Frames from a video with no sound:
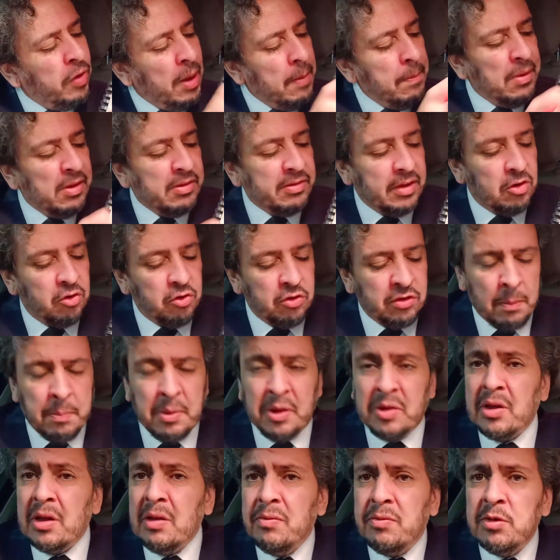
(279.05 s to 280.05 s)
It could be a
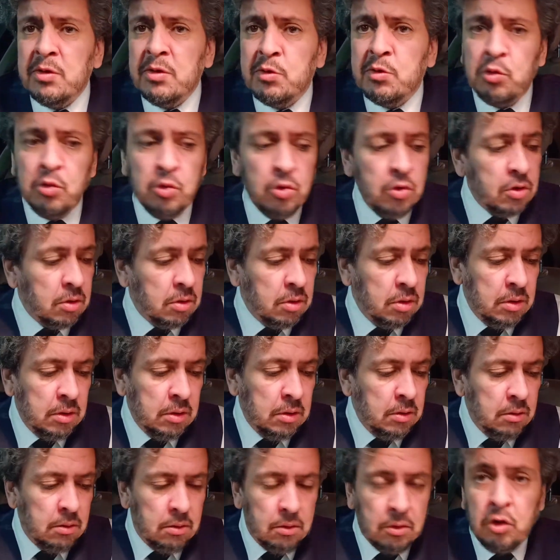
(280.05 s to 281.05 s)
crack as thin as
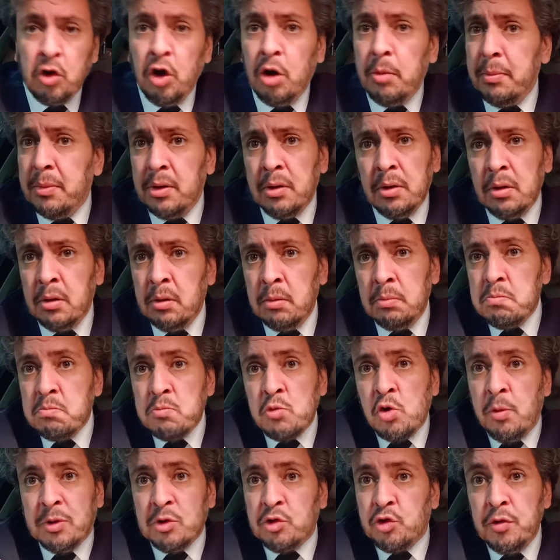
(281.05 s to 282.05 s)
a hair, okay,
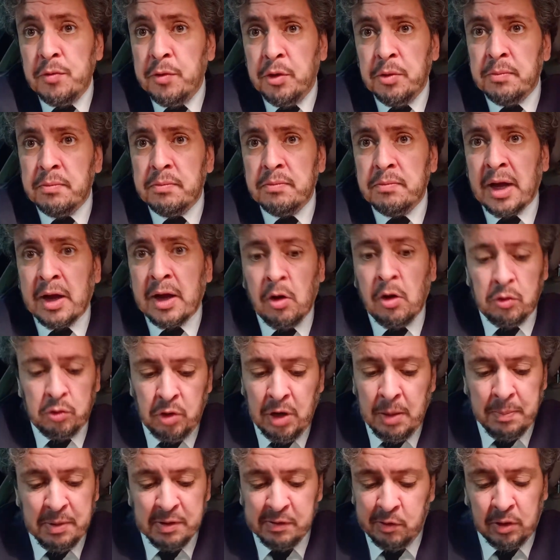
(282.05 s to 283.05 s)
as thick as a
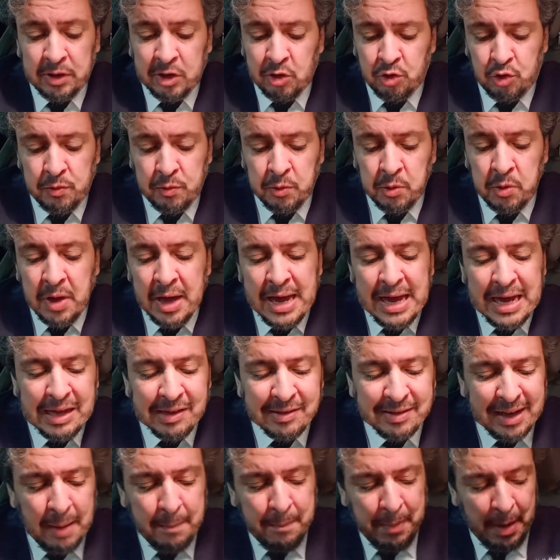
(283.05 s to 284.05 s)
hair. It doesn't
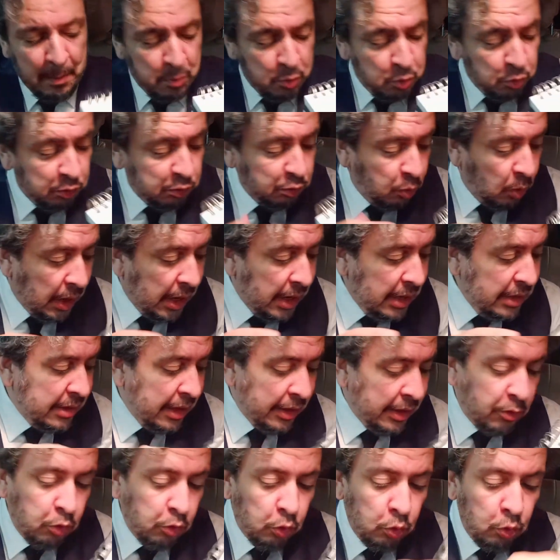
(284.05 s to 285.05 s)
need to be
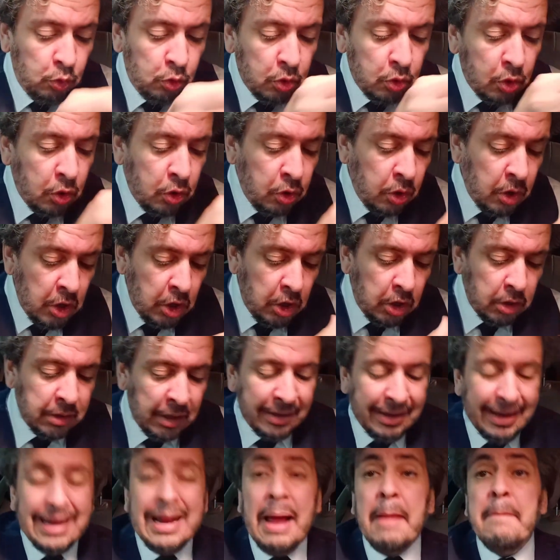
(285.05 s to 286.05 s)
the
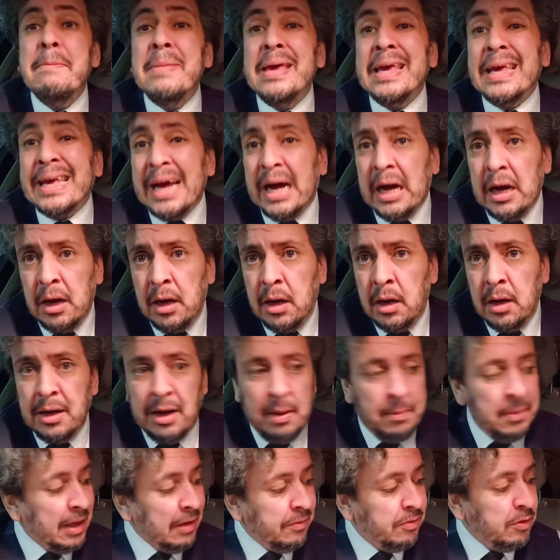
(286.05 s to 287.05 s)
mega crack.
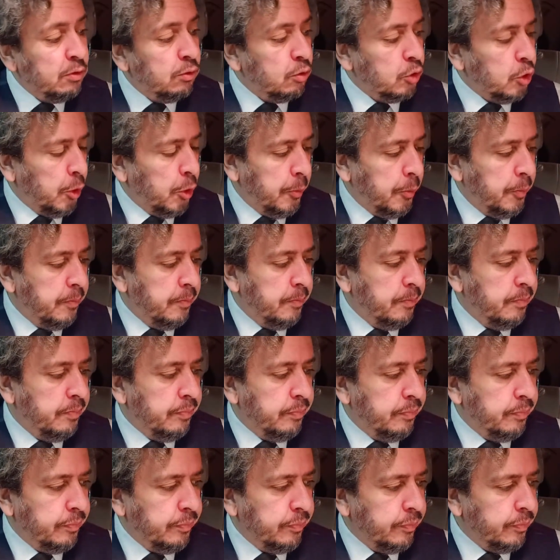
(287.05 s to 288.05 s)
We have our
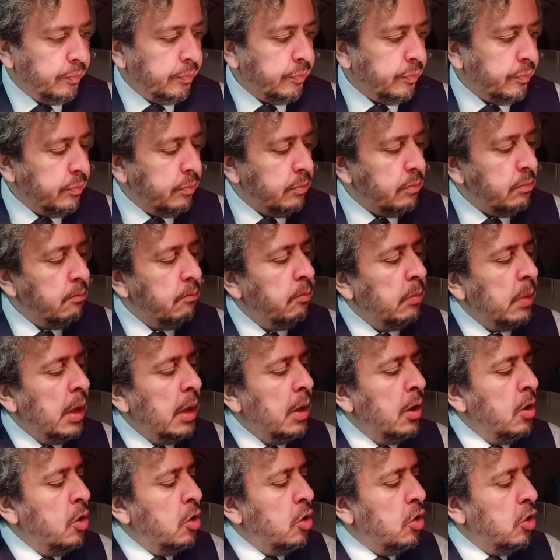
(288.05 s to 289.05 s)
metal
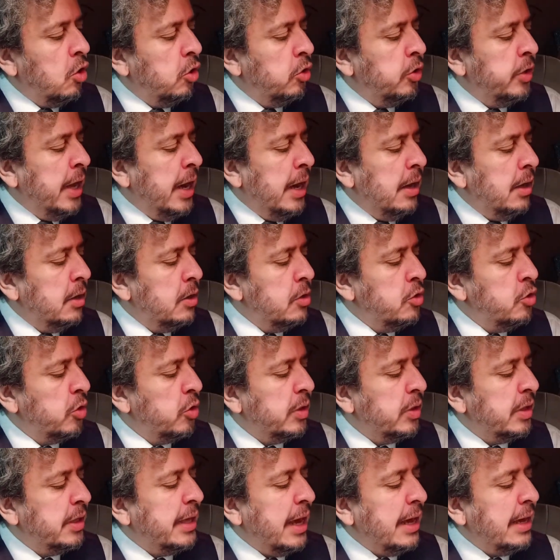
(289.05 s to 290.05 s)
shell, the
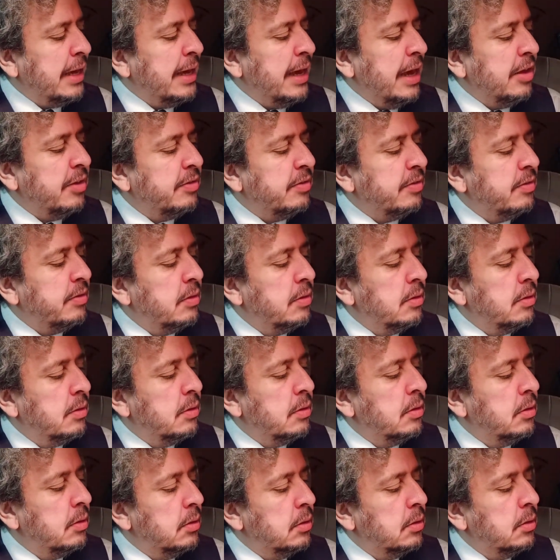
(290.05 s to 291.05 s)
pressure chamber,
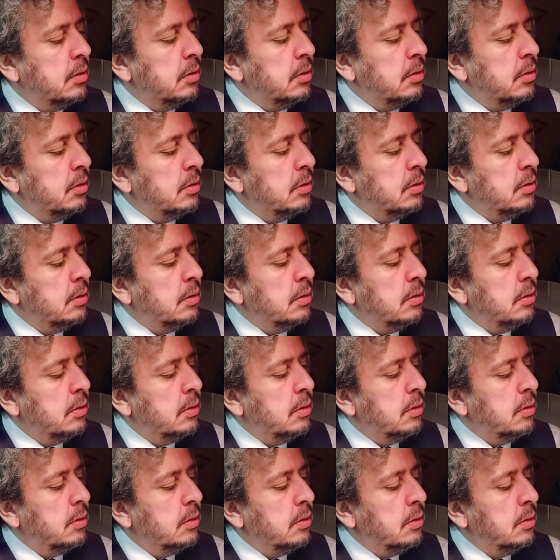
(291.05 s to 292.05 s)
which is here,
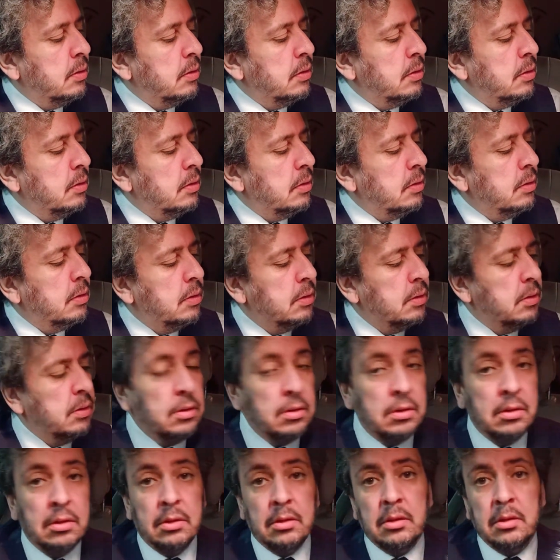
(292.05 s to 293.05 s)
which is in
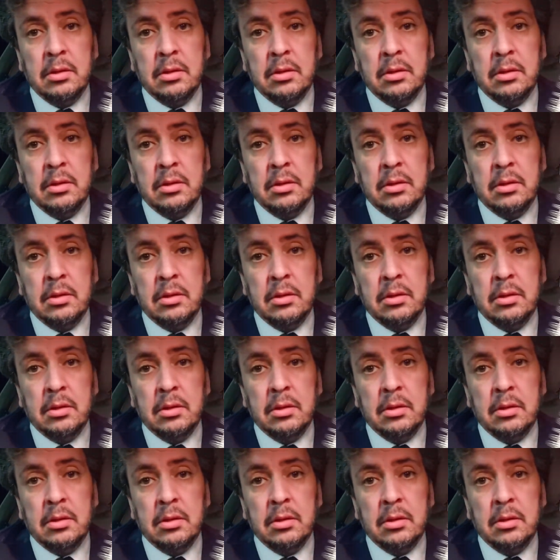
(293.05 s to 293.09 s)
black.